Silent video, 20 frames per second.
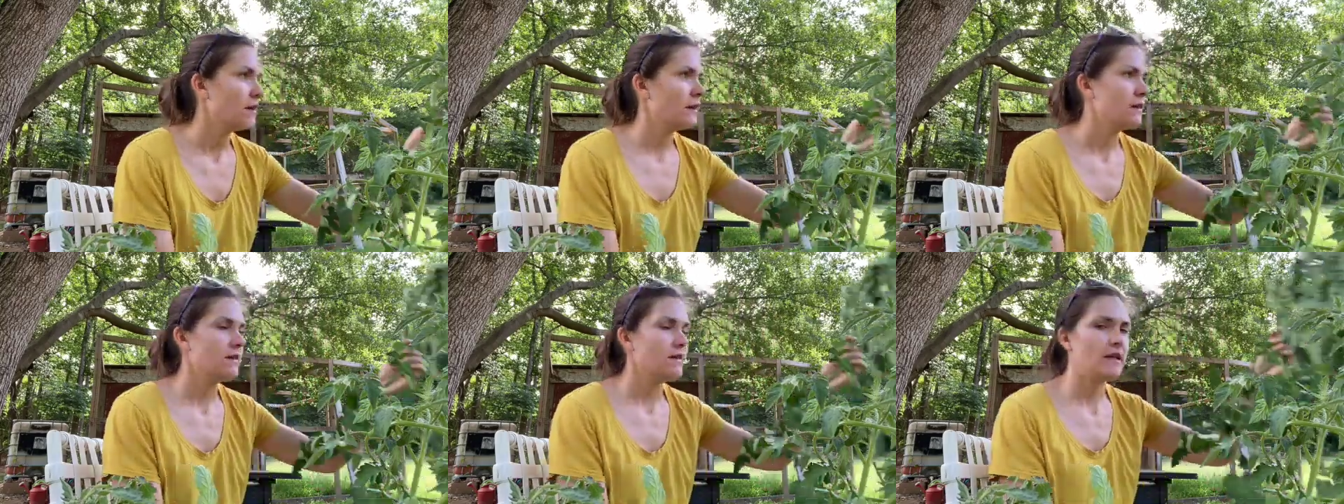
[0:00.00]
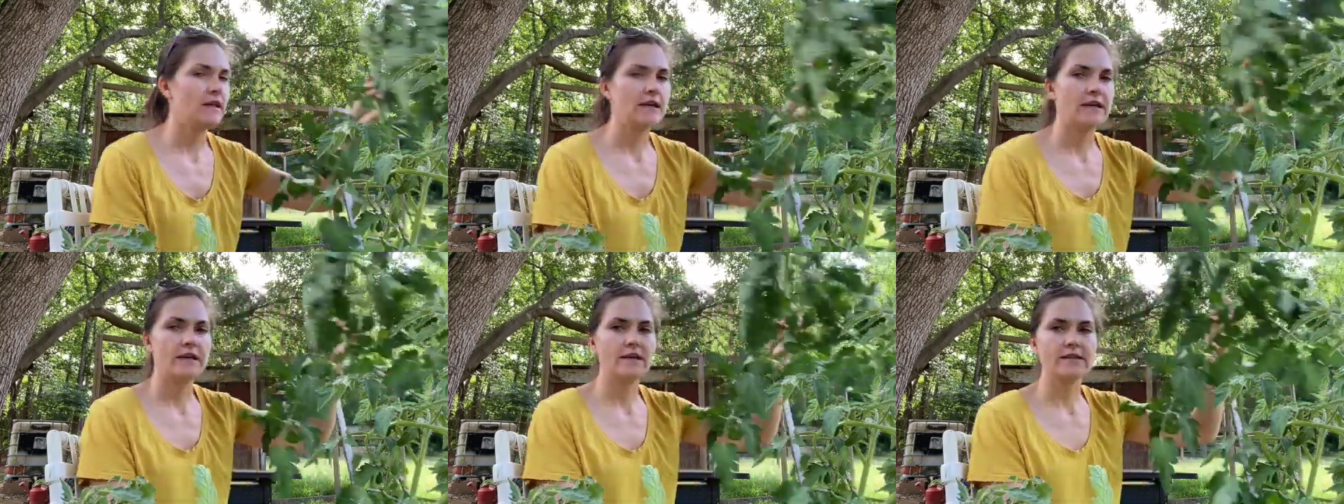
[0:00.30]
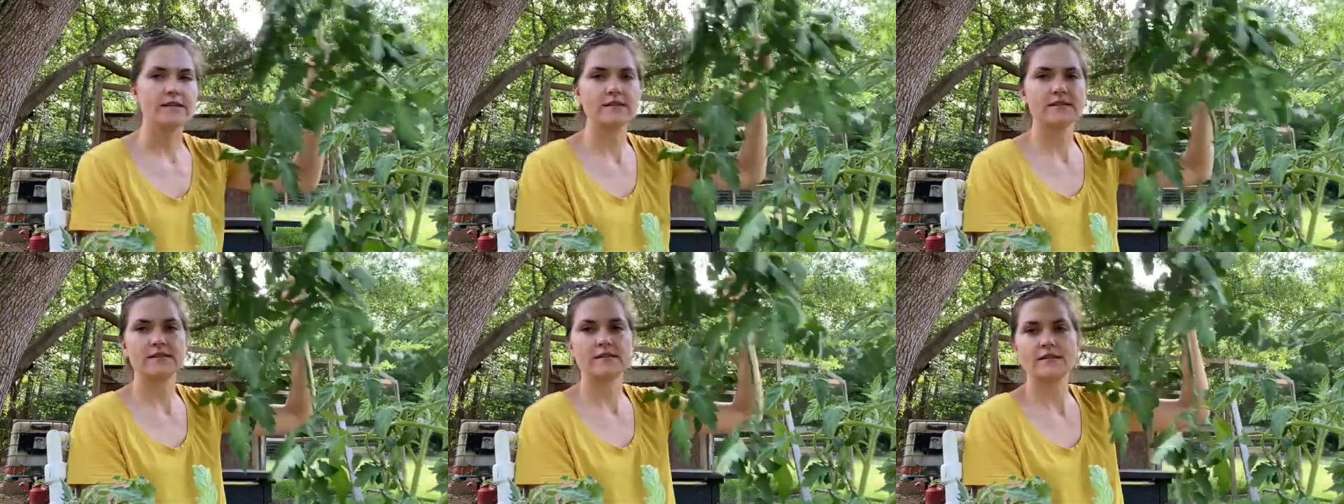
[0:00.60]

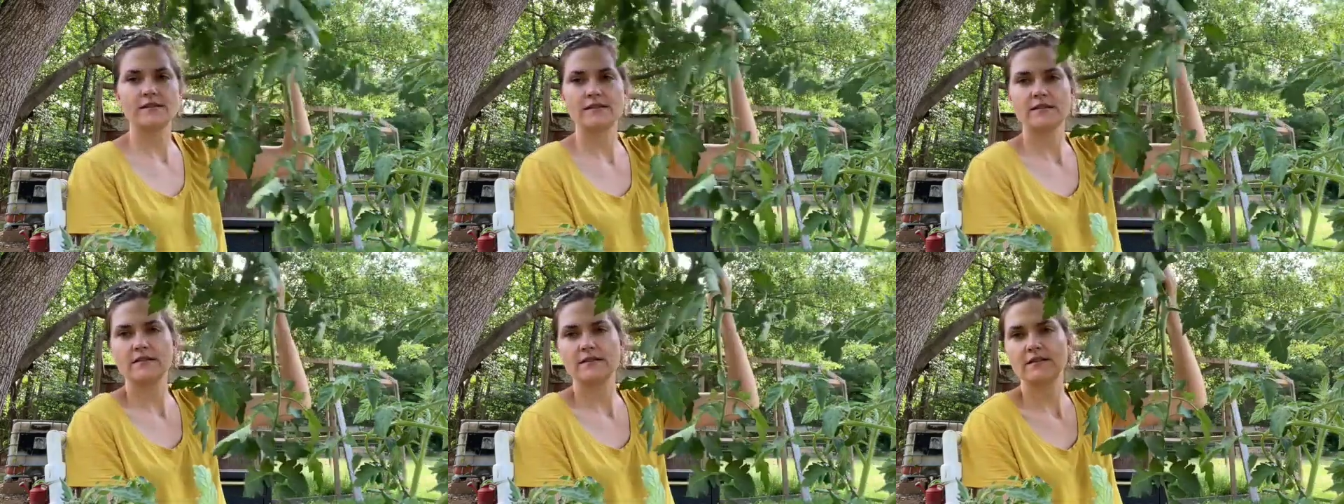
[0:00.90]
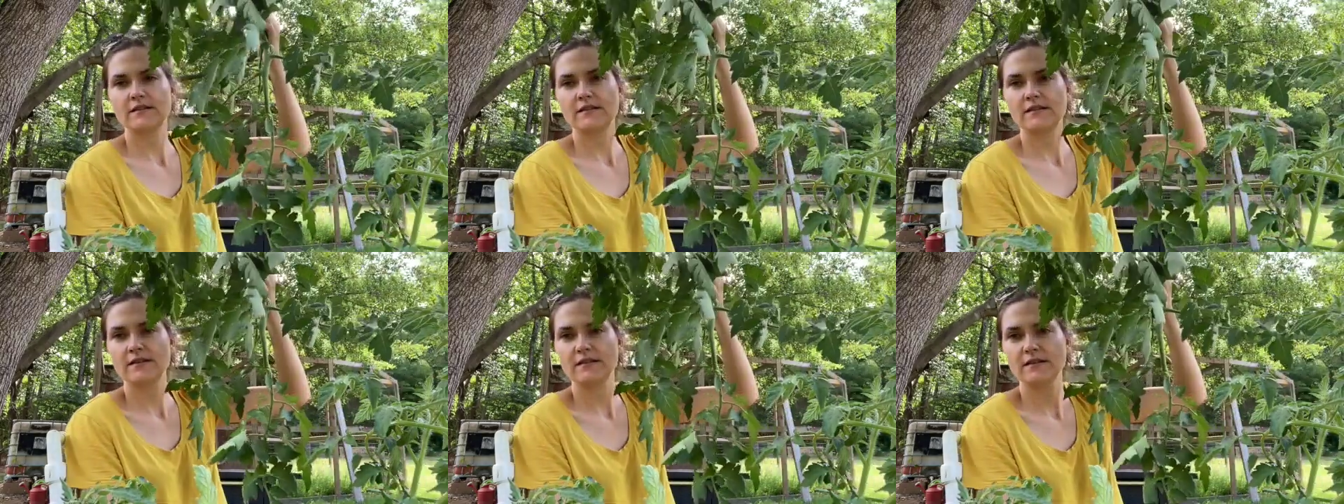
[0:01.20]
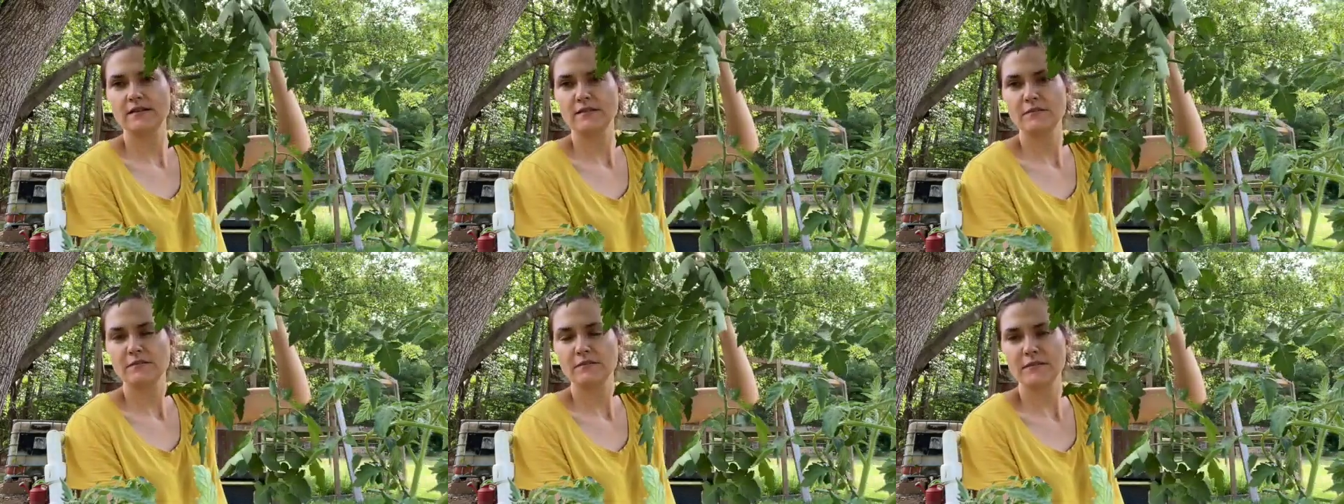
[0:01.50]
this
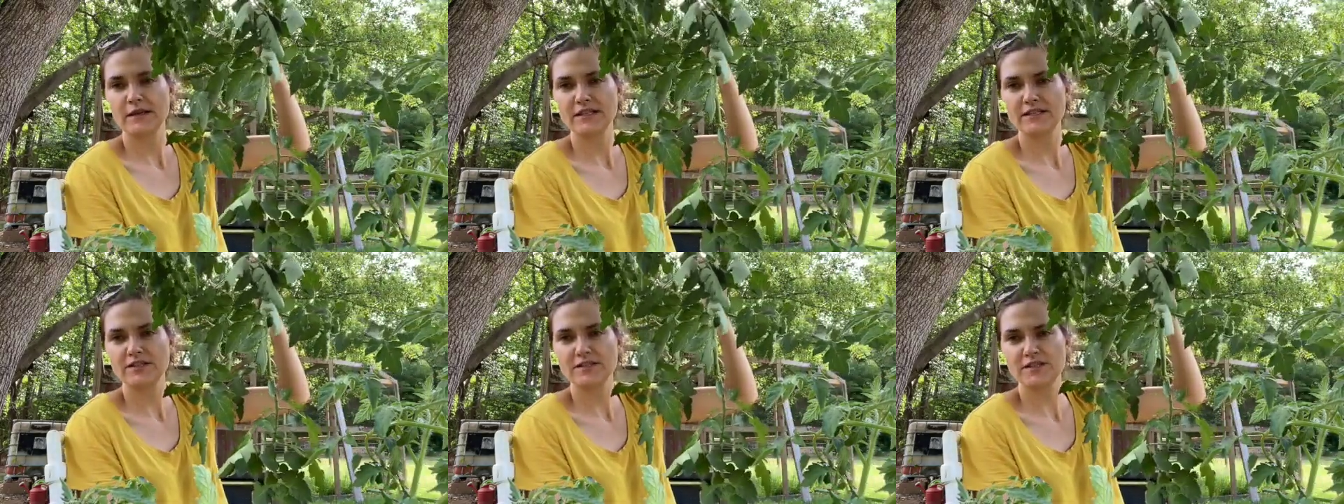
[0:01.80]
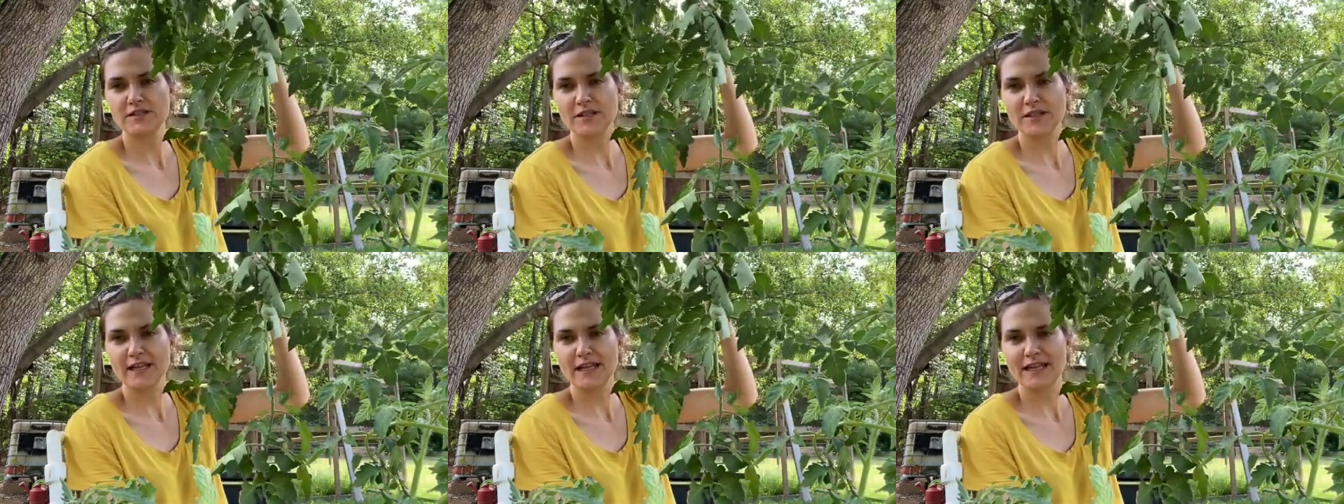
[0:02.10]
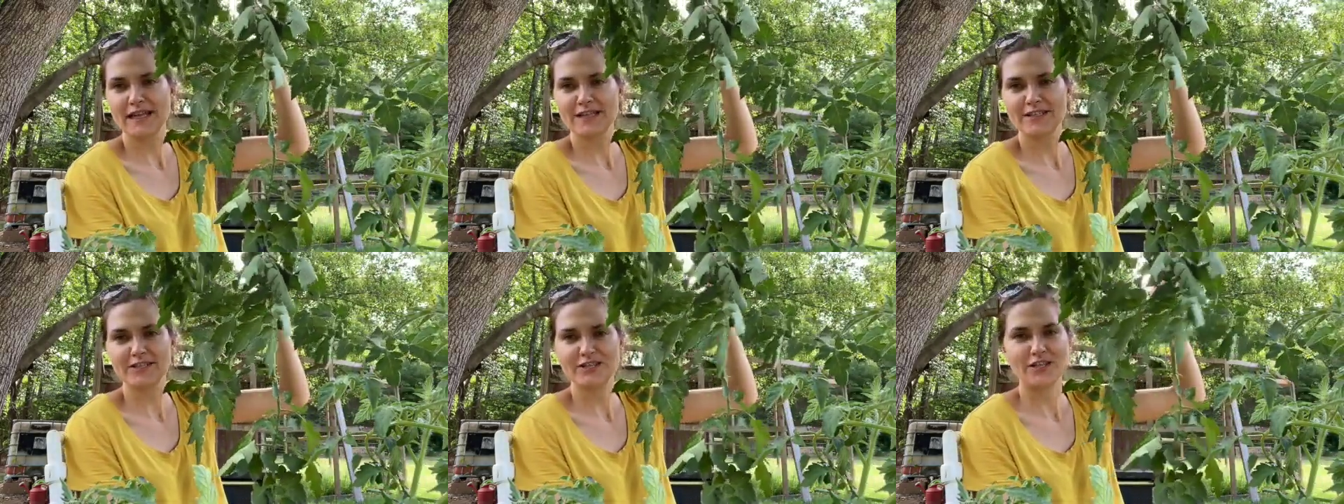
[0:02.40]
may just look like
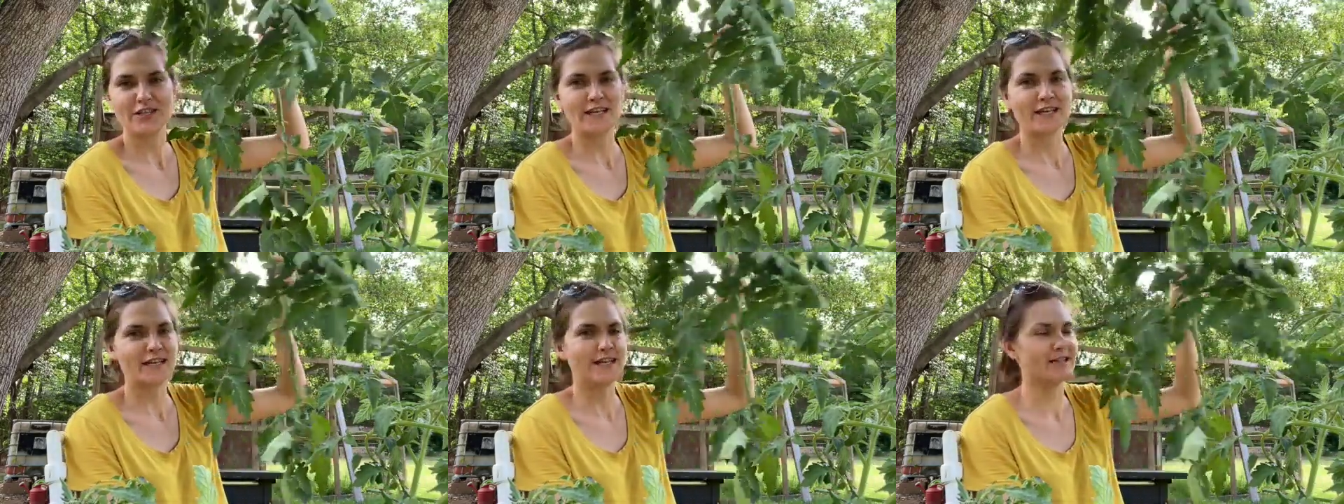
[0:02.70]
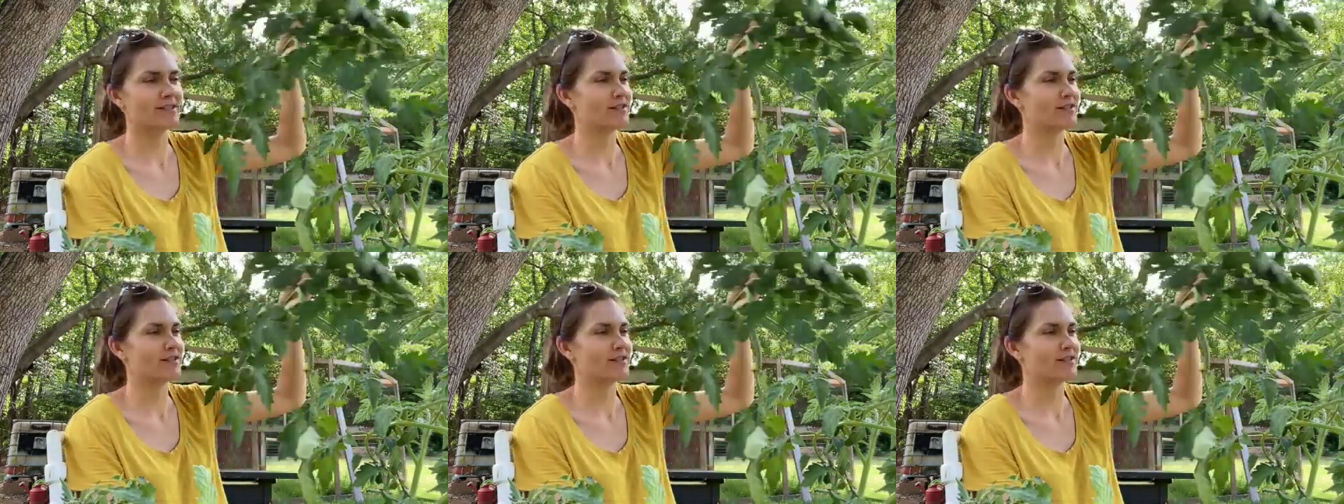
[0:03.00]
it should get